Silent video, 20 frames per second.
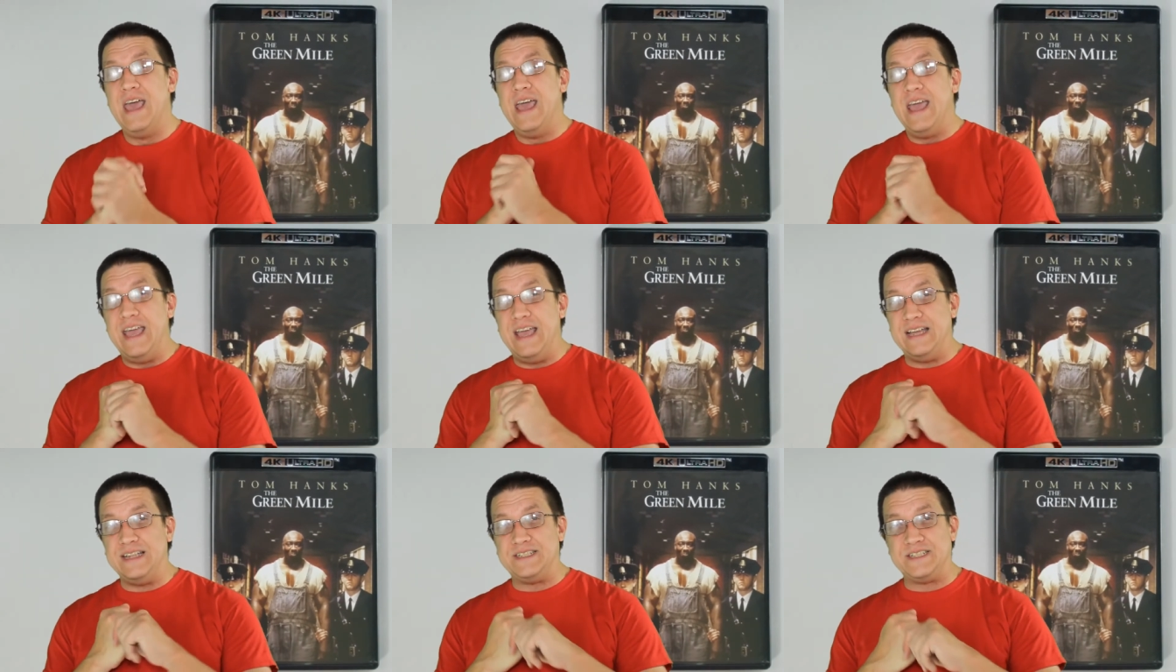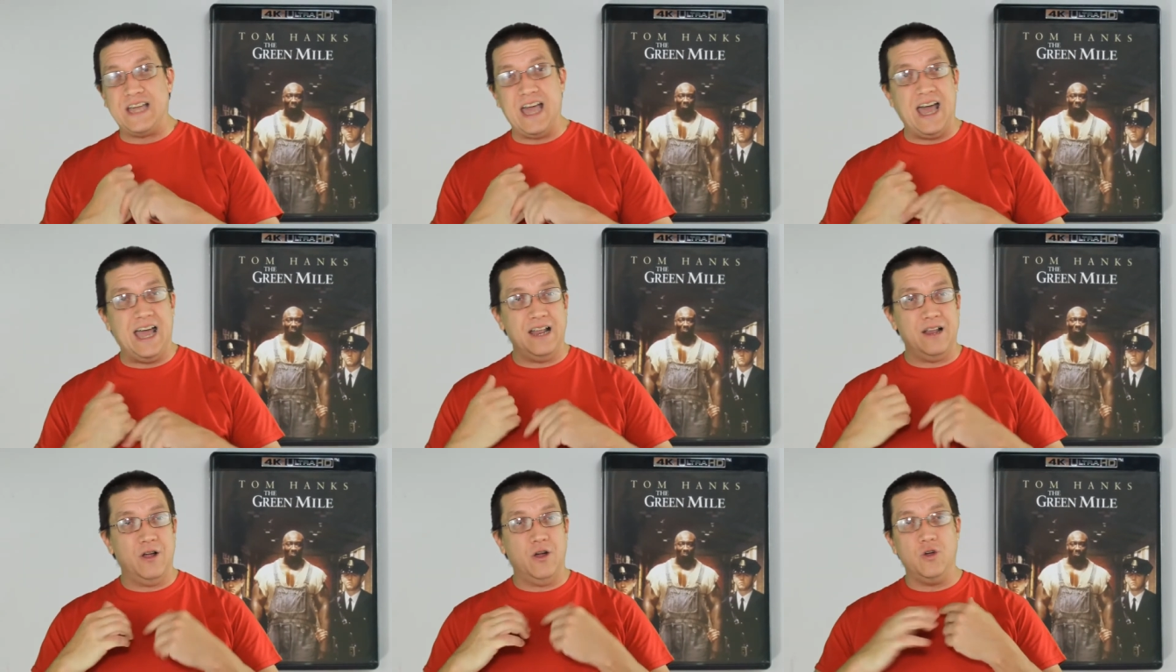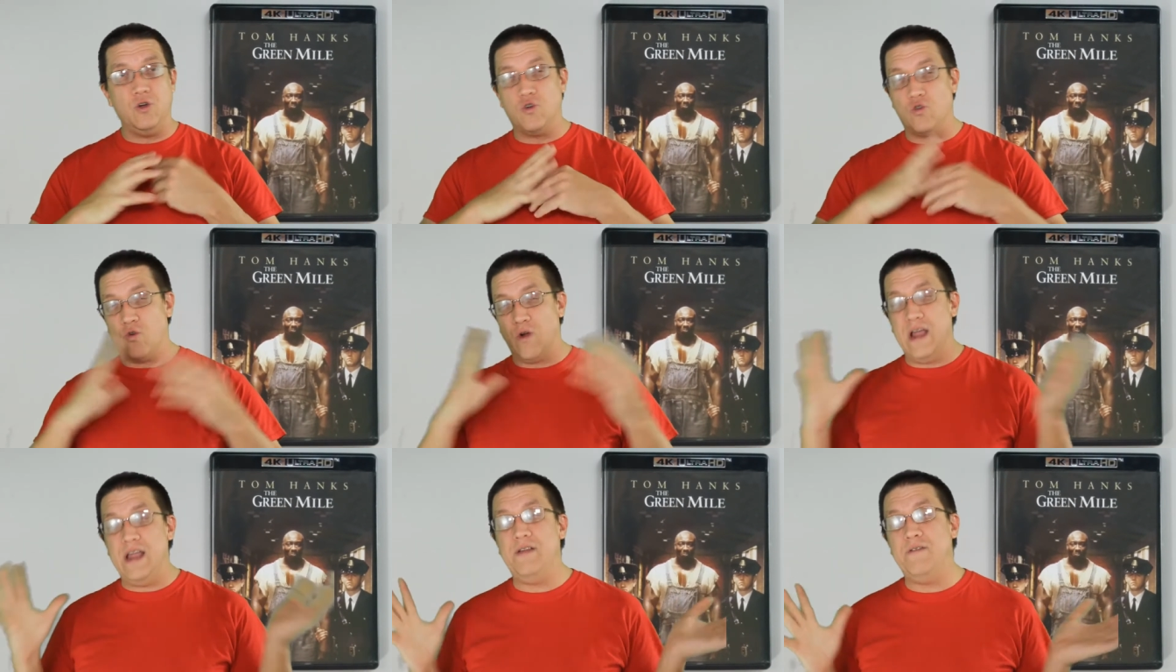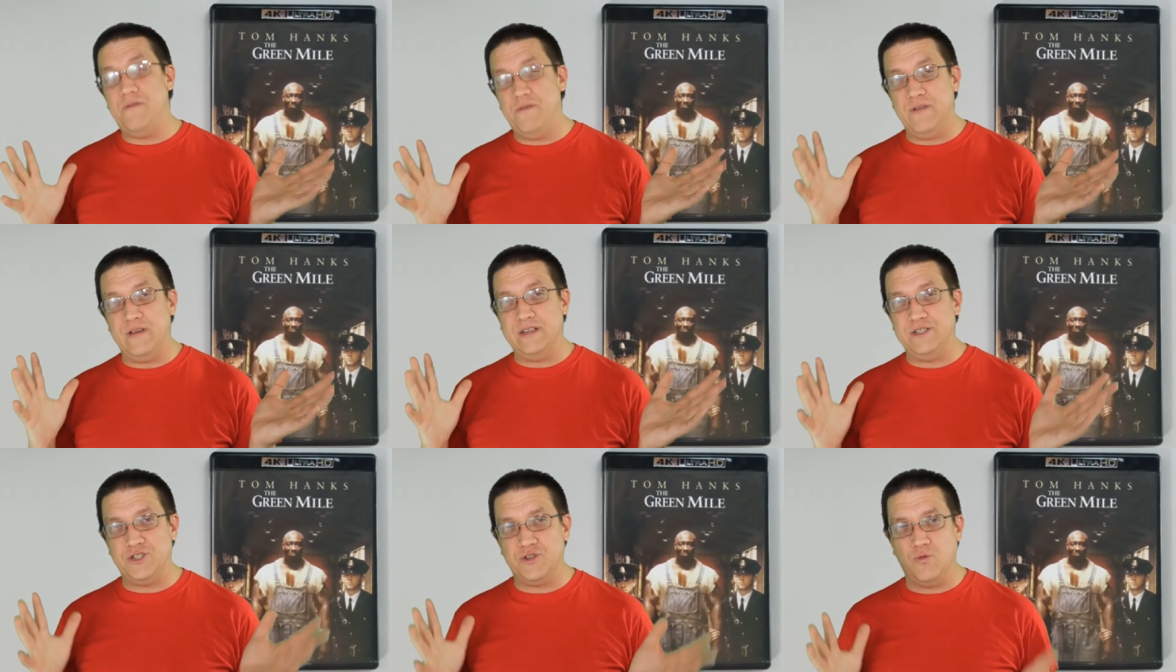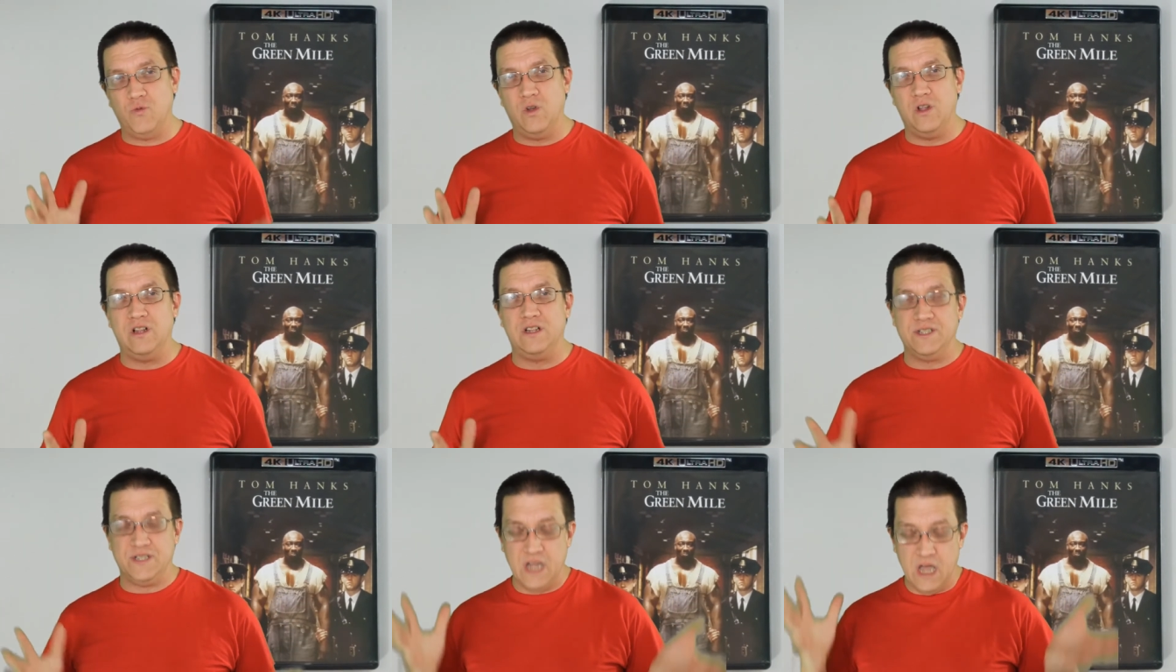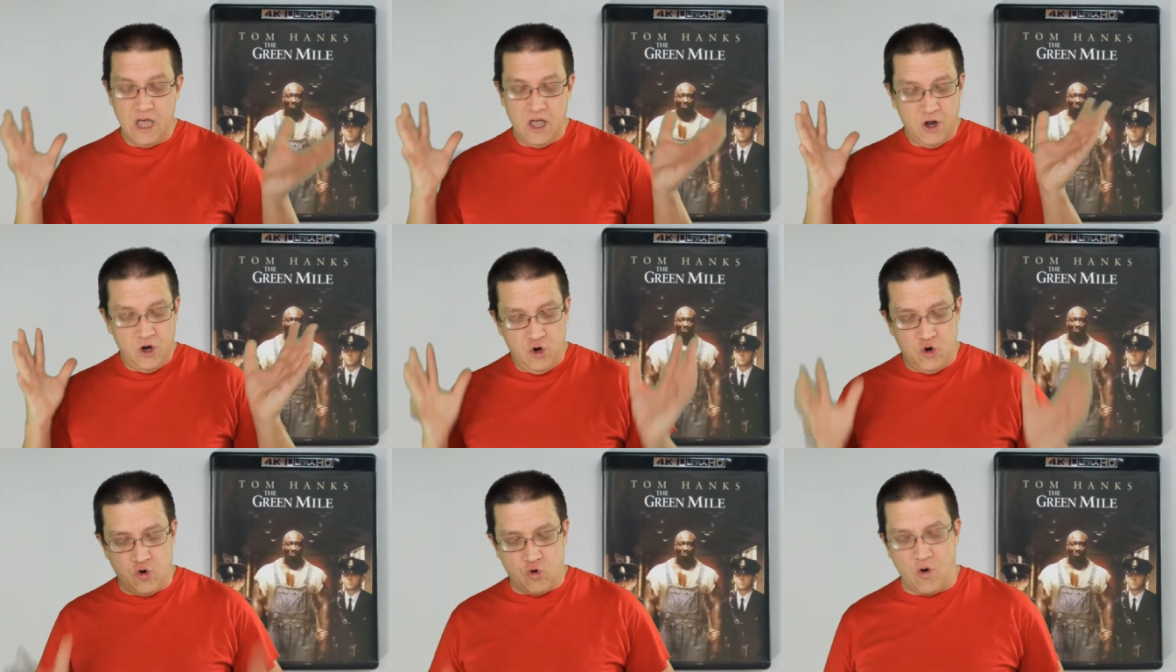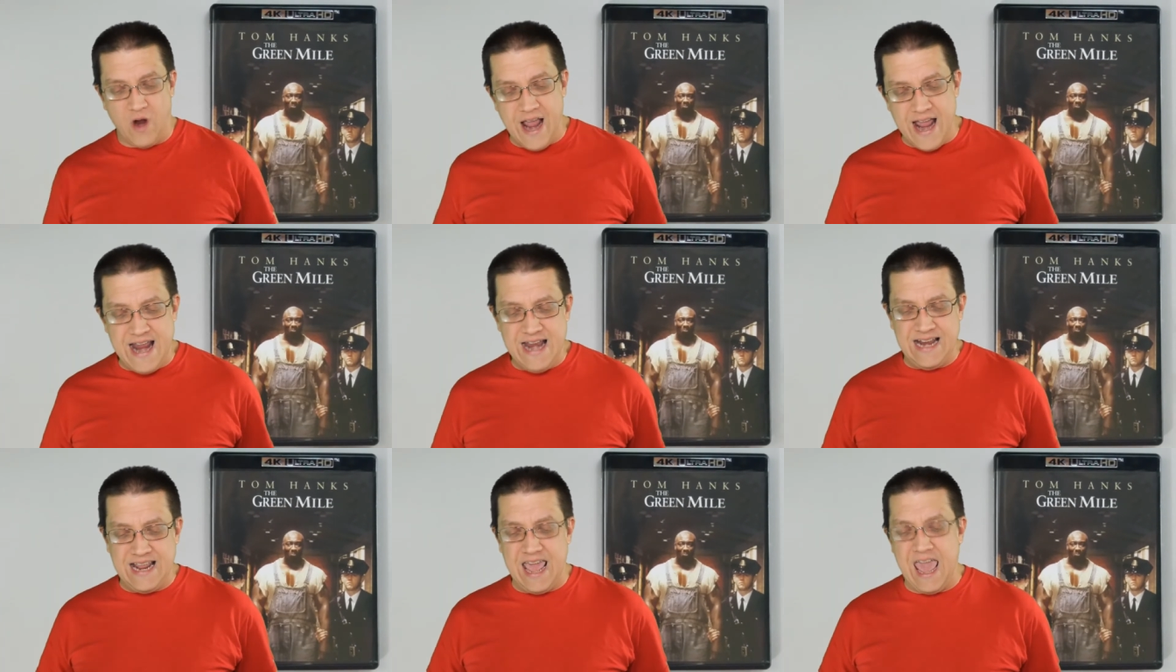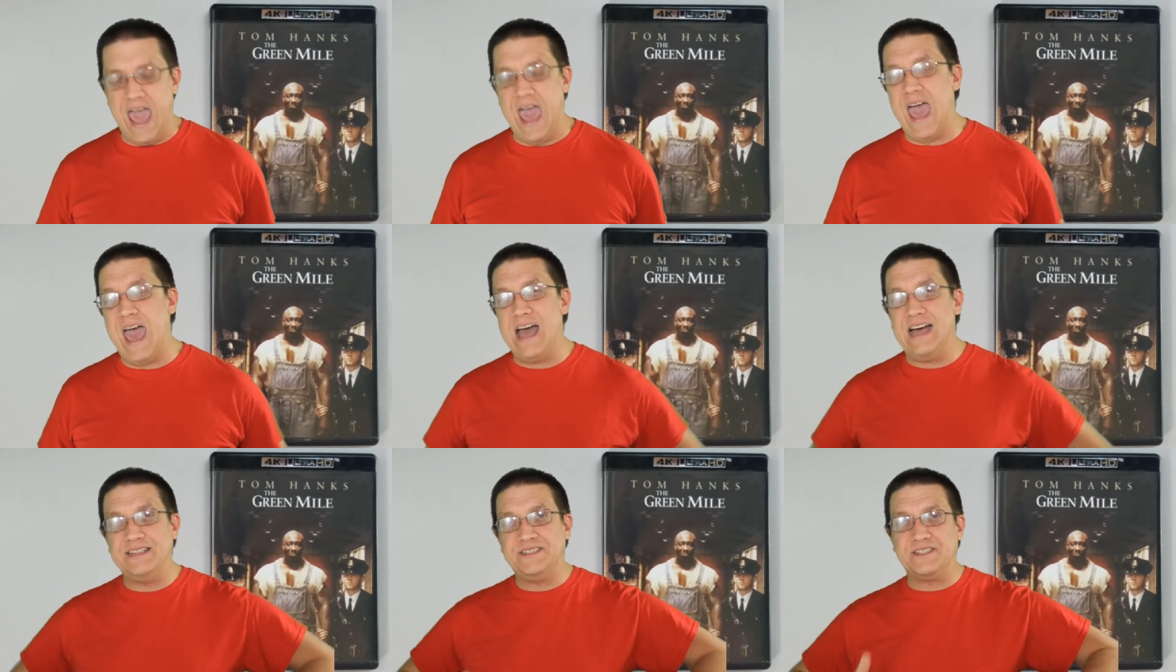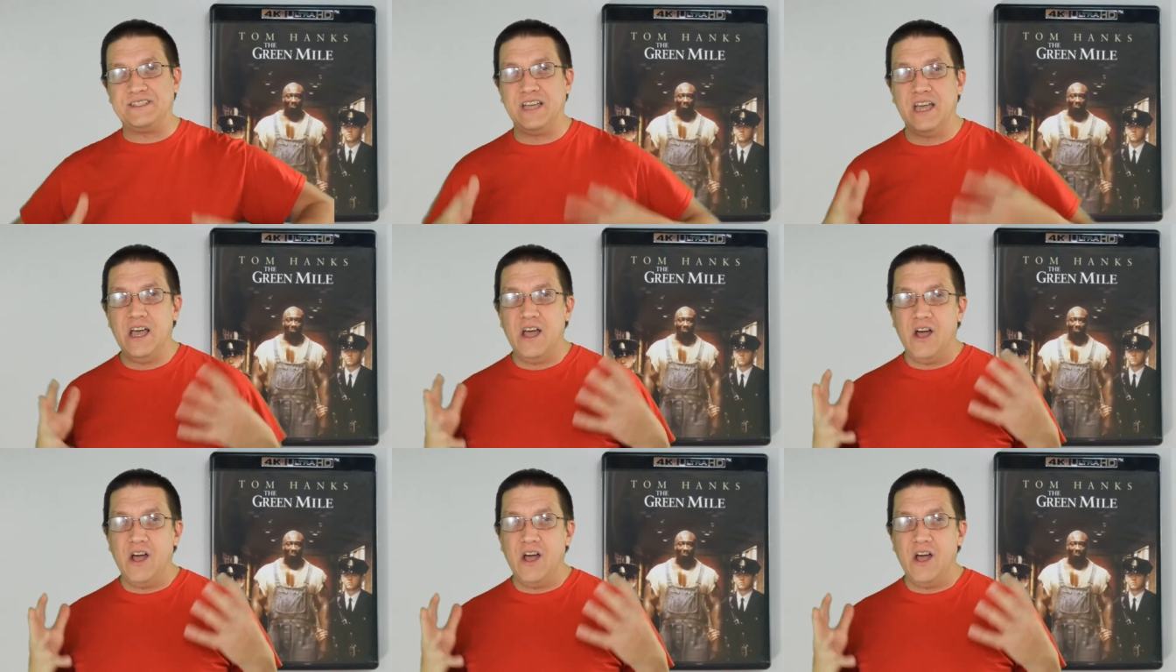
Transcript: It's got great visuals, great cast.